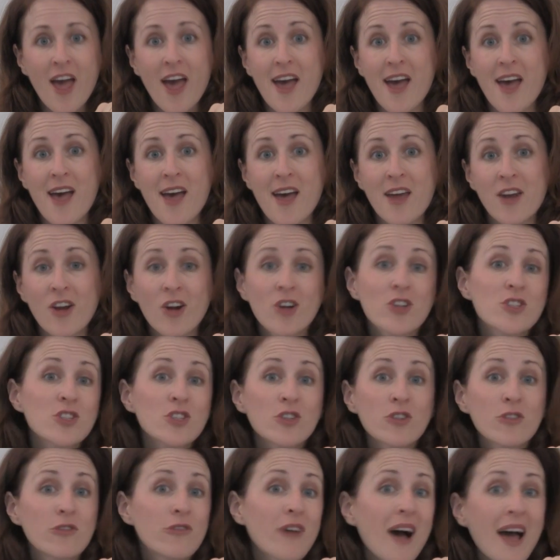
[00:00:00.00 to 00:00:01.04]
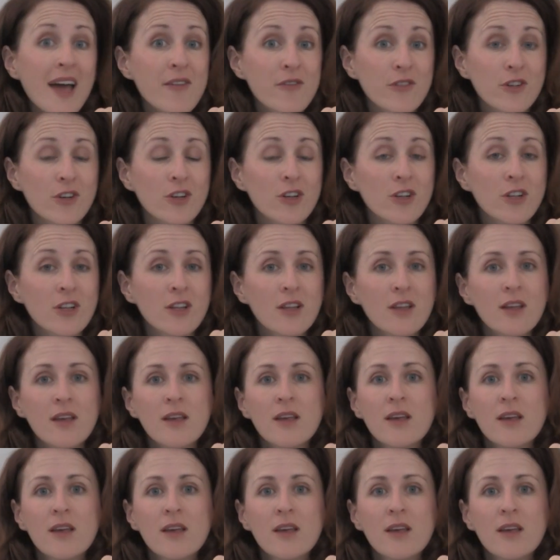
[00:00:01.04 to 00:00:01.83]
and our survival,